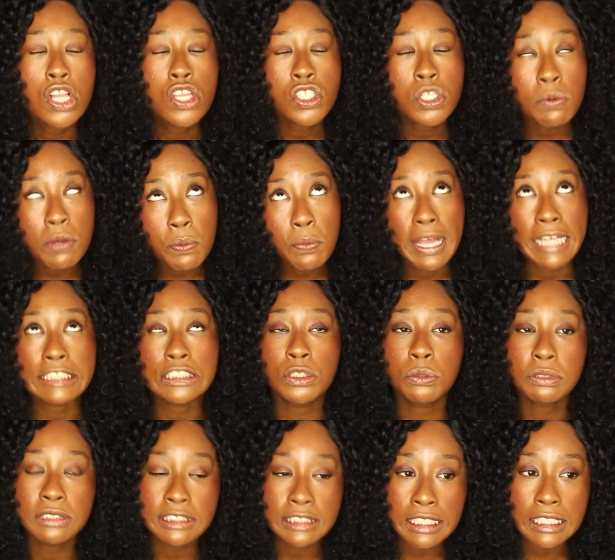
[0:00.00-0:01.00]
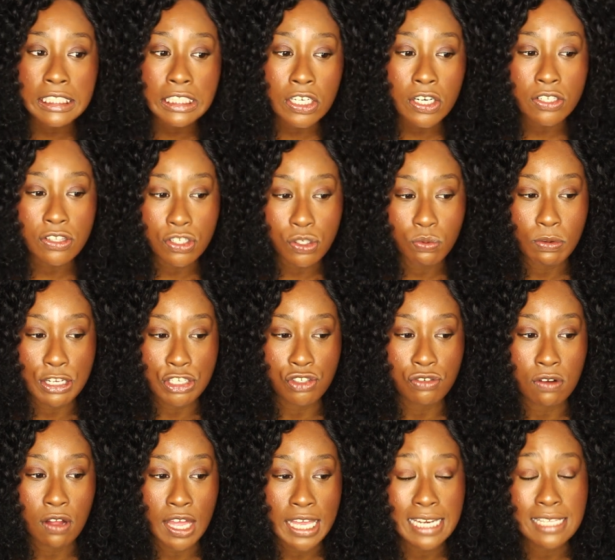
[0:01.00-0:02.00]
So we went, so we're sitting there in this
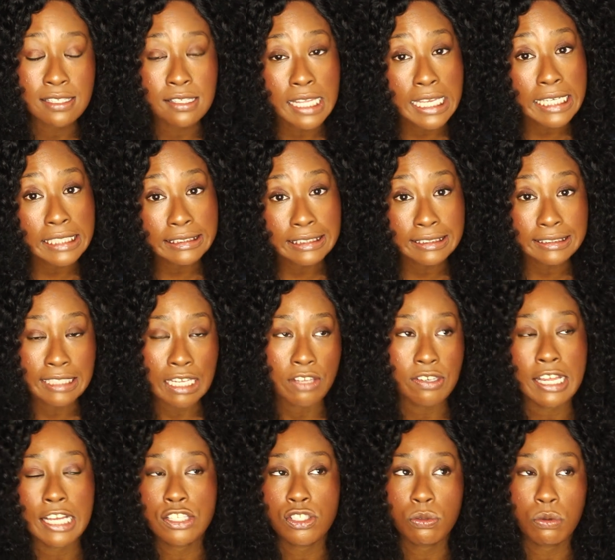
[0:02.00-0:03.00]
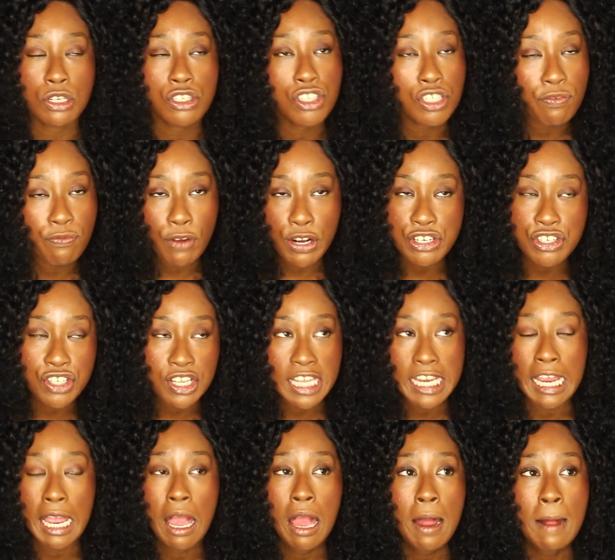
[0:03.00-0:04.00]
restaurant, and this lady sits down next to us, French
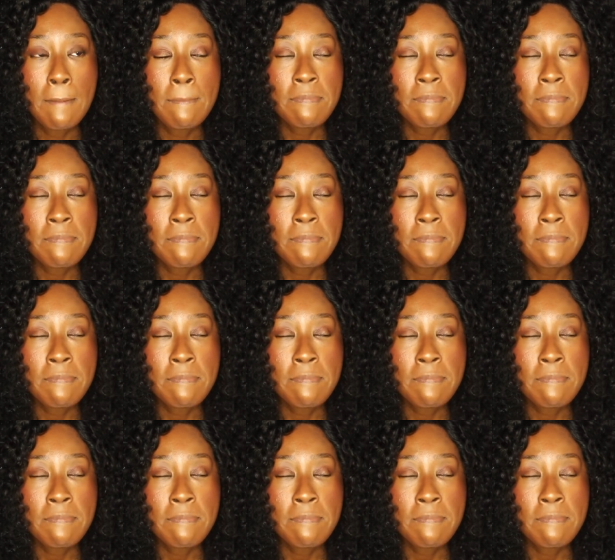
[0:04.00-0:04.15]
lady,